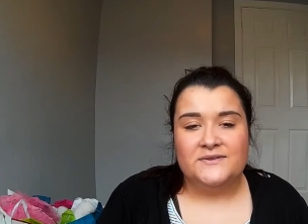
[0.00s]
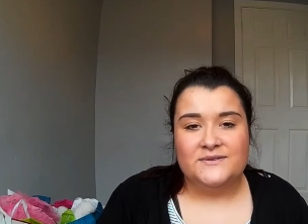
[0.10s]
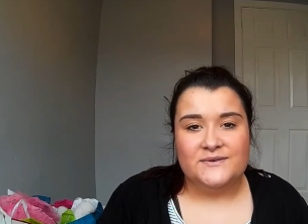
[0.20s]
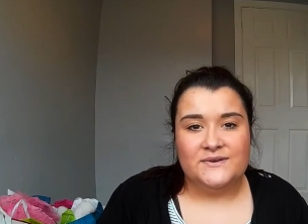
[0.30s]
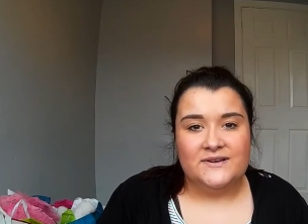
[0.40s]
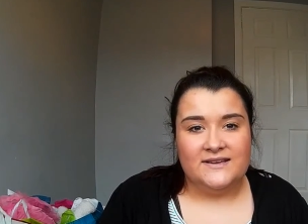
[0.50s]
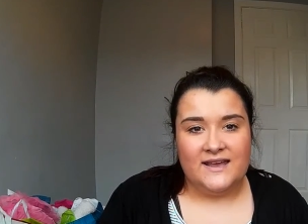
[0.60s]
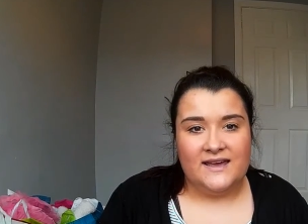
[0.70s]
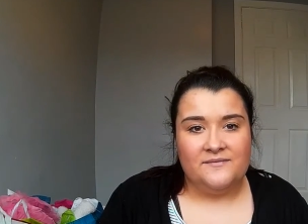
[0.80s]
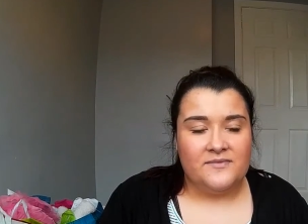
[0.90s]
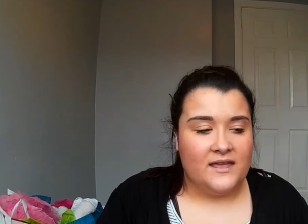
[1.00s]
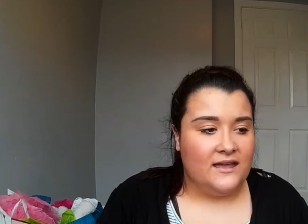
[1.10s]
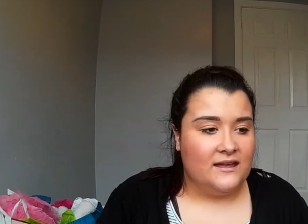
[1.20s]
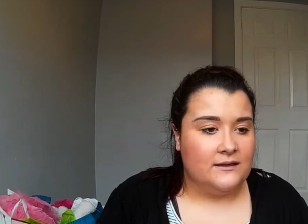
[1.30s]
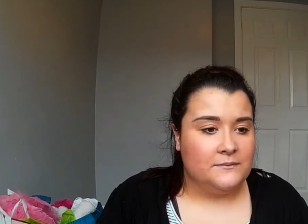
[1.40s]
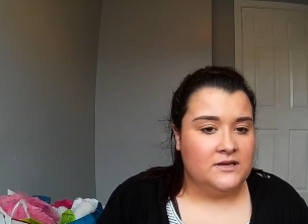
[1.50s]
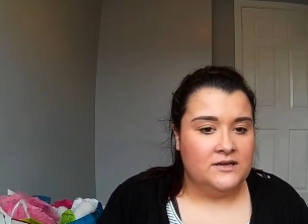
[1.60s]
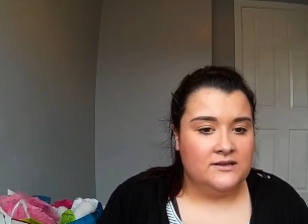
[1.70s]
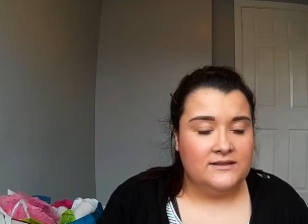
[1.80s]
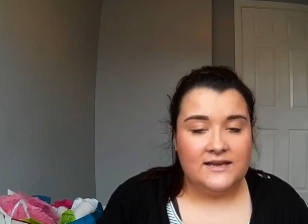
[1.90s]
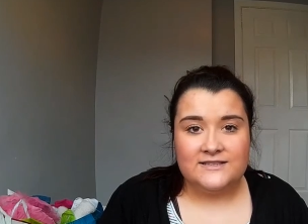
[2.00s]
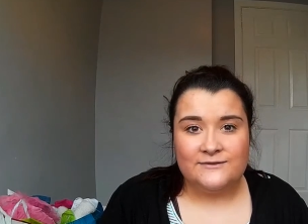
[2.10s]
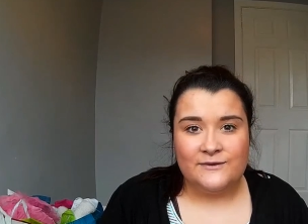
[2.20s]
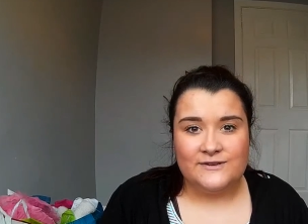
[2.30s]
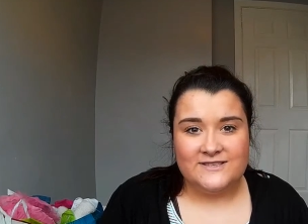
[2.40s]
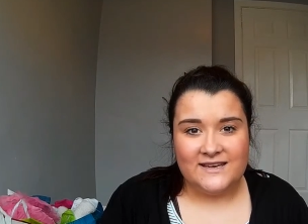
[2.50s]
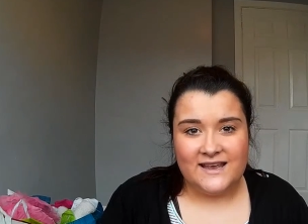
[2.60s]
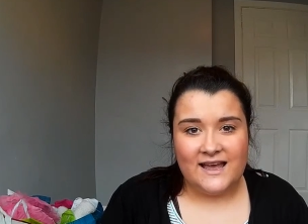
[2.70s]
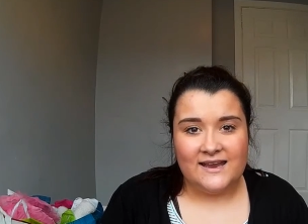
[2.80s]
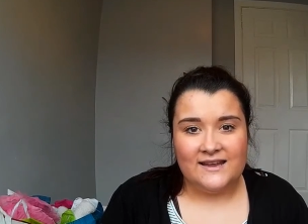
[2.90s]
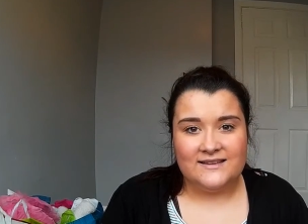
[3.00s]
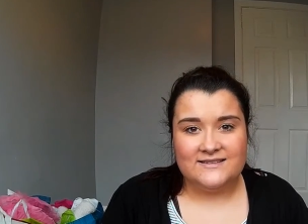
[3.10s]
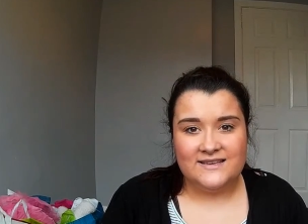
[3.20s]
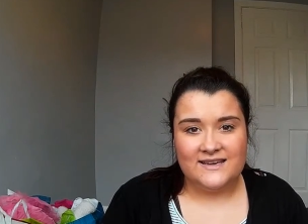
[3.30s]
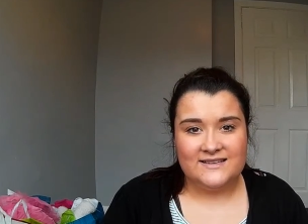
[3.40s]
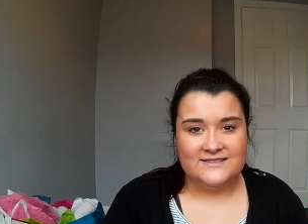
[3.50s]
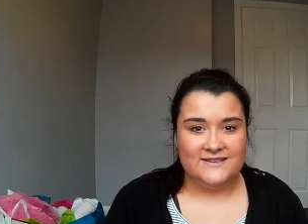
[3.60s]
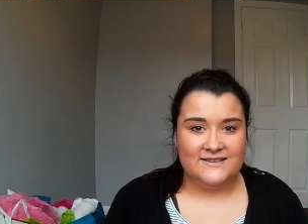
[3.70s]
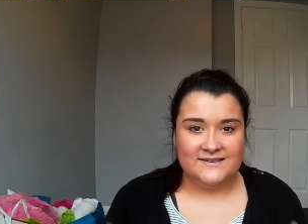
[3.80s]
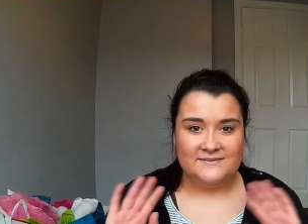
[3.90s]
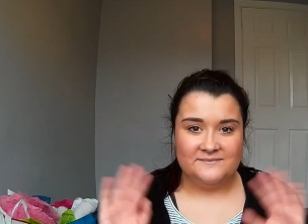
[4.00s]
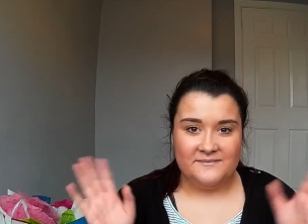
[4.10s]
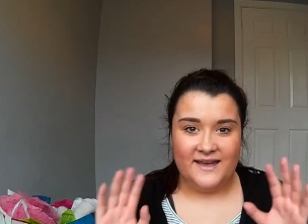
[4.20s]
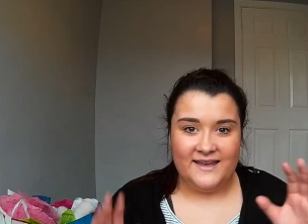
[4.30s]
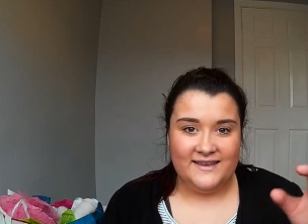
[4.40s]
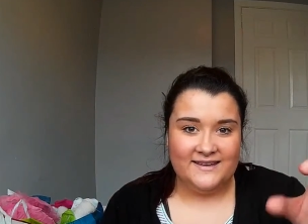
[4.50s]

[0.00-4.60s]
So yeah, thanks for watching and I'll see you again soon. Bye.